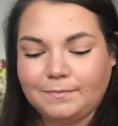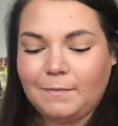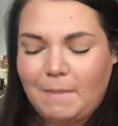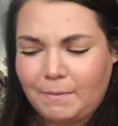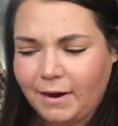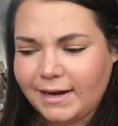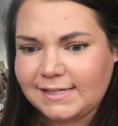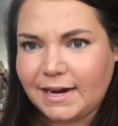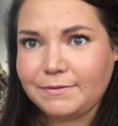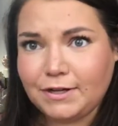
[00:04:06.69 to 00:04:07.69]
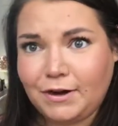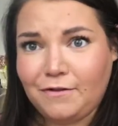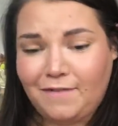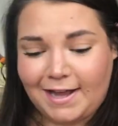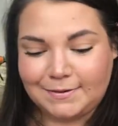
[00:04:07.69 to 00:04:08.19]
Remember I said I was gonna go
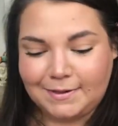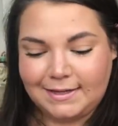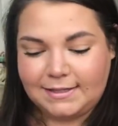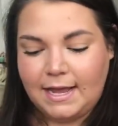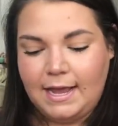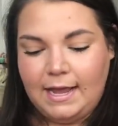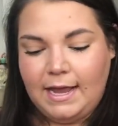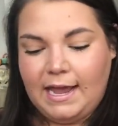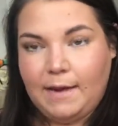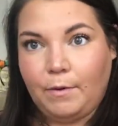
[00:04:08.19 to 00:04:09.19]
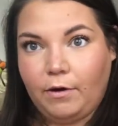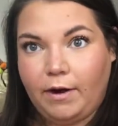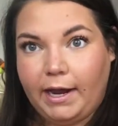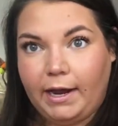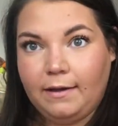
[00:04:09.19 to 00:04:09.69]
fast with this, and I'm
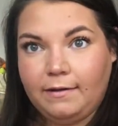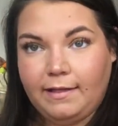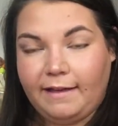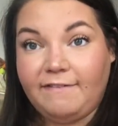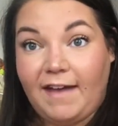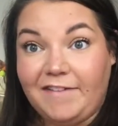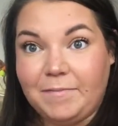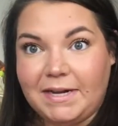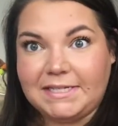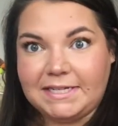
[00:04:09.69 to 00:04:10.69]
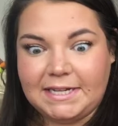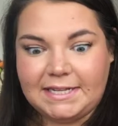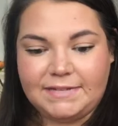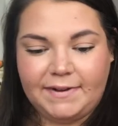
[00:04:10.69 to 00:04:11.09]
already like five minutes into this